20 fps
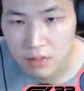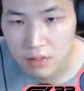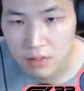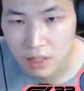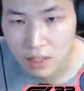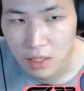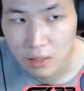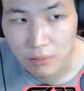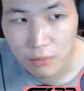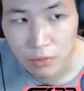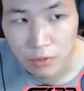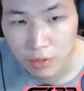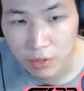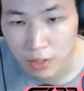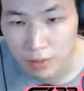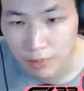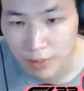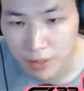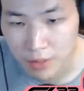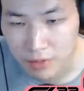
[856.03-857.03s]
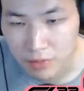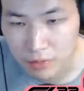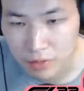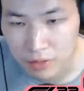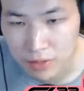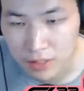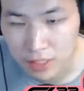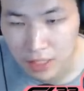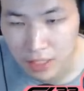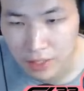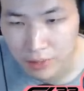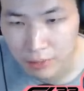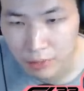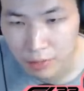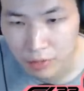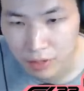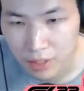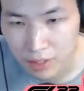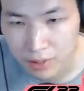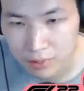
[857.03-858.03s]
I'm going about 9 more
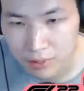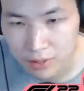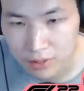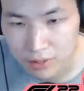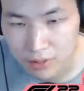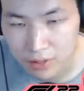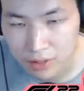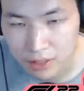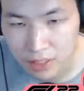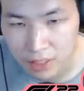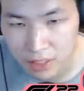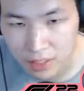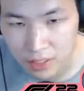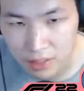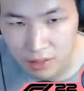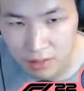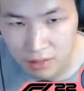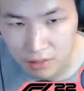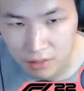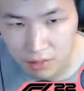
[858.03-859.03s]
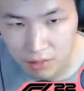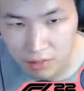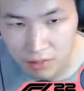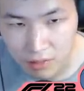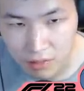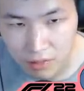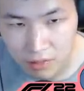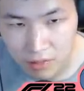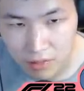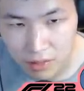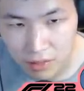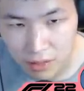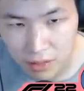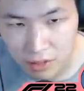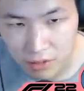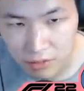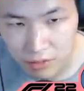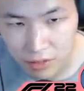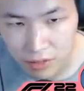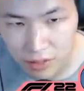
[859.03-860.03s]
laps, 10,
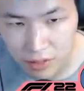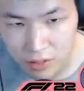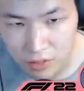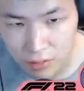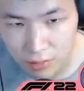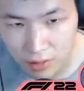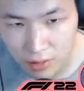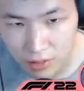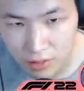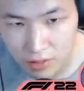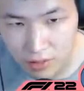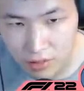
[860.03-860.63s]
including this one.